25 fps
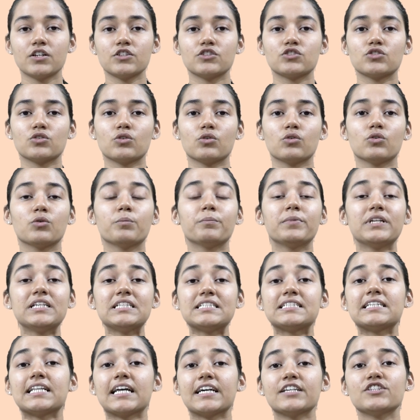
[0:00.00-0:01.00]
So
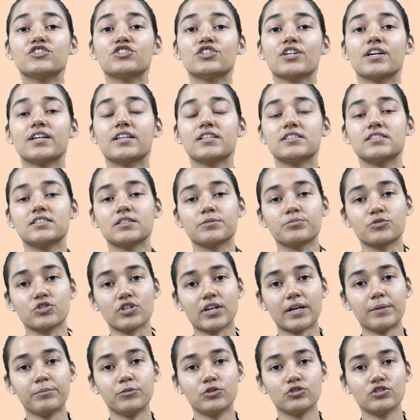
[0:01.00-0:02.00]
please like, share, and
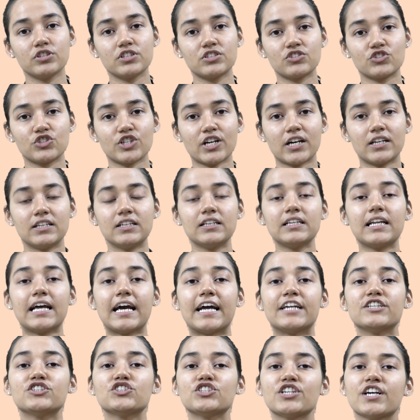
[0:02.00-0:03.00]
subscribe to this channel,
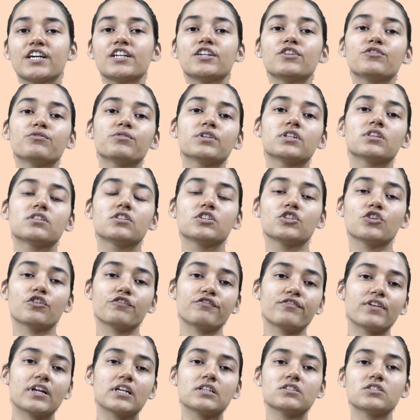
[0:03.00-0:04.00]
and share it with
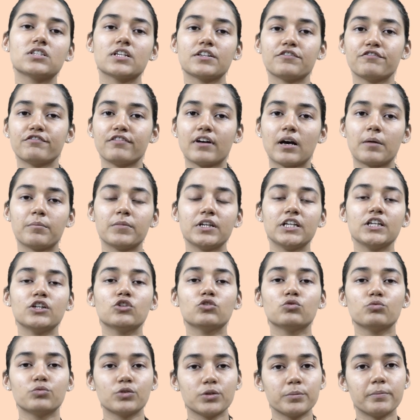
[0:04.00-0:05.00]
your friends and family
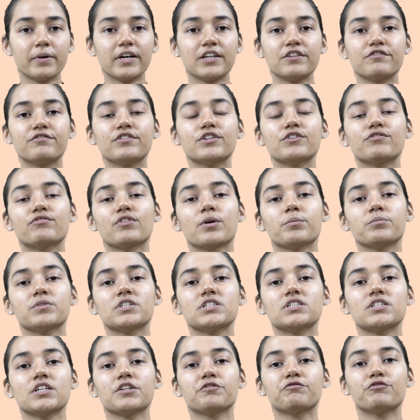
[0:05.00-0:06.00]
who would benefit from
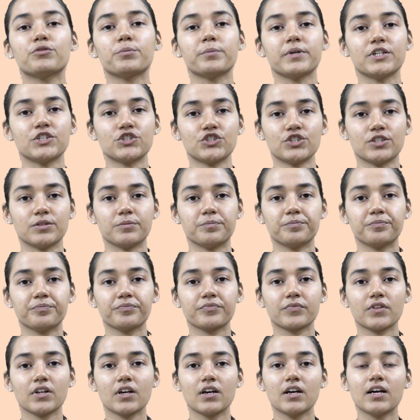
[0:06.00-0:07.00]
this information.
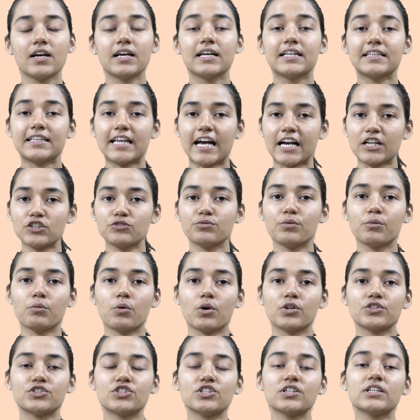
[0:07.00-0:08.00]
Thanks for
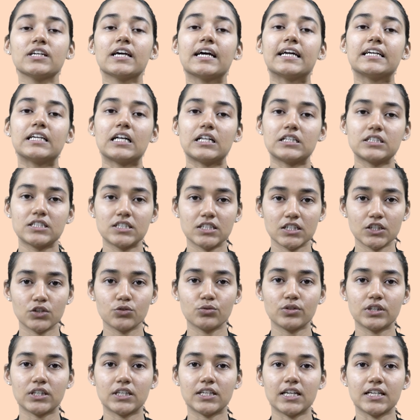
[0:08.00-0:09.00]
watching, and I'll see
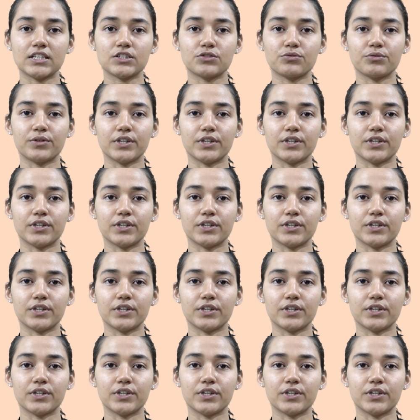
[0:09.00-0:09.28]
you in the next